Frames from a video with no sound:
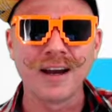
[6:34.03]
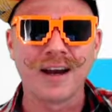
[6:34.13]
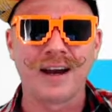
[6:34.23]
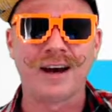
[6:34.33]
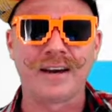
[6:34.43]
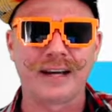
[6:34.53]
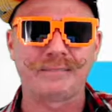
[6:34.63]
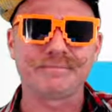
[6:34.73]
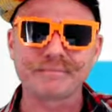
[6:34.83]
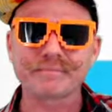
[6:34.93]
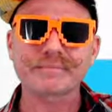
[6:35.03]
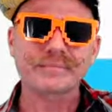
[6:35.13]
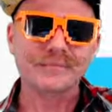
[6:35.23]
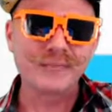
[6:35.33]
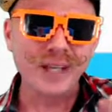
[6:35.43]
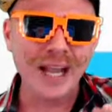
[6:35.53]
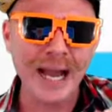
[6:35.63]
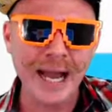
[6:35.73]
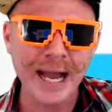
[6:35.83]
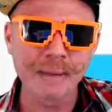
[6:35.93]
All right.
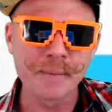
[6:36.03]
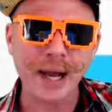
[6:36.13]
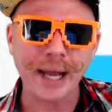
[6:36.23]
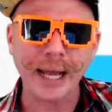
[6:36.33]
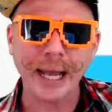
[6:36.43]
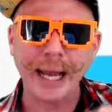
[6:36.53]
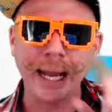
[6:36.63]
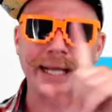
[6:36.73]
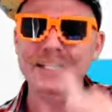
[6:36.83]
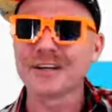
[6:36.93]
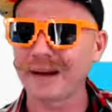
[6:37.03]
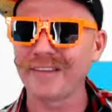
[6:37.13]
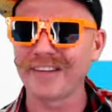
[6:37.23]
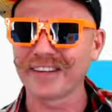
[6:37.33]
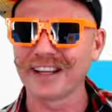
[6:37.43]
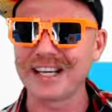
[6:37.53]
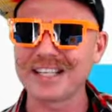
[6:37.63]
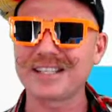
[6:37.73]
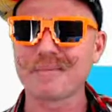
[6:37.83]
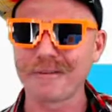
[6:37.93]
And not
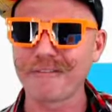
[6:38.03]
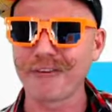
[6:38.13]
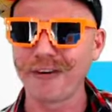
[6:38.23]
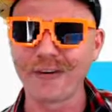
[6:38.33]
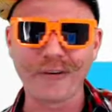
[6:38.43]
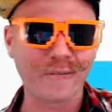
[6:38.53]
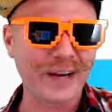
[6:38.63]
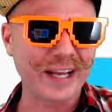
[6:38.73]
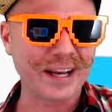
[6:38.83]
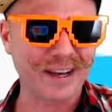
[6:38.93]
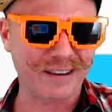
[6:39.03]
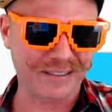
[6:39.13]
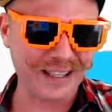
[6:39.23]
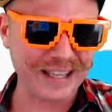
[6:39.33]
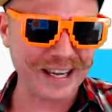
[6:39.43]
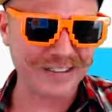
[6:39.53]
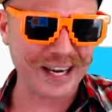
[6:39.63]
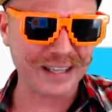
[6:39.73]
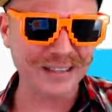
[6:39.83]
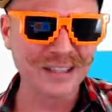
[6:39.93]
least, before we really get
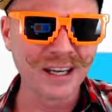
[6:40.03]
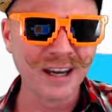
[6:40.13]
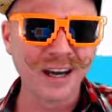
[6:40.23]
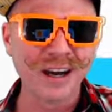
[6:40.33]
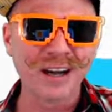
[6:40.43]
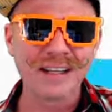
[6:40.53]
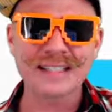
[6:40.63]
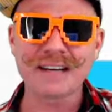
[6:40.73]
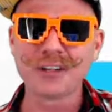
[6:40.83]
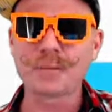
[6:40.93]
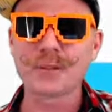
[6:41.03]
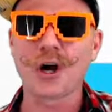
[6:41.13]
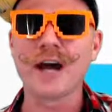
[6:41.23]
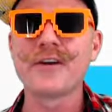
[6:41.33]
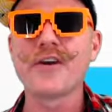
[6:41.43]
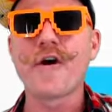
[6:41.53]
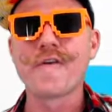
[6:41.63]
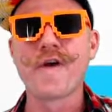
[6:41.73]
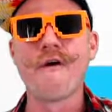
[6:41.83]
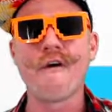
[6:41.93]
cracking, let's have a look behind
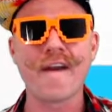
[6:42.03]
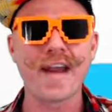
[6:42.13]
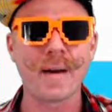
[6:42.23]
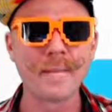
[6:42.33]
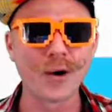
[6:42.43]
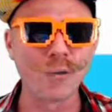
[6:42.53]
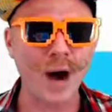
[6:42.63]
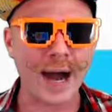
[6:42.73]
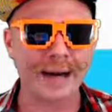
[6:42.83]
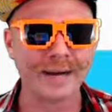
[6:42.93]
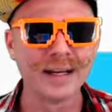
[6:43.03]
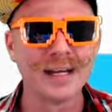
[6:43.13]
door number 1.